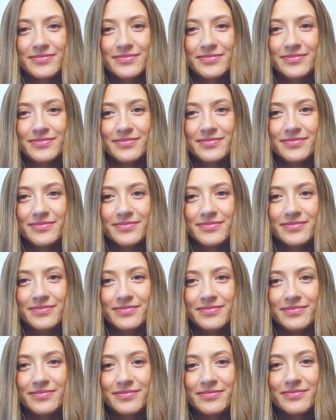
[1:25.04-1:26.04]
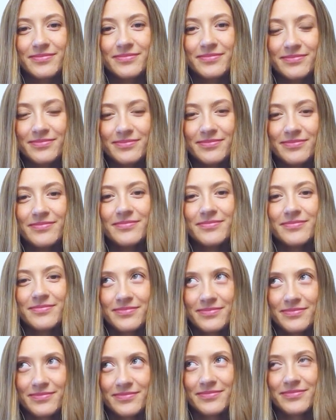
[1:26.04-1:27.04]

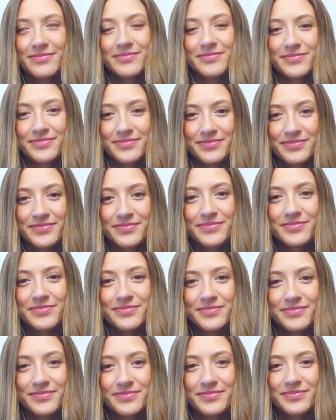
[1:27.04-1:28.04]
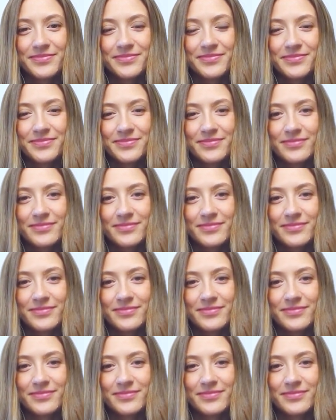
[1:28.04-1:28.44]
(silent)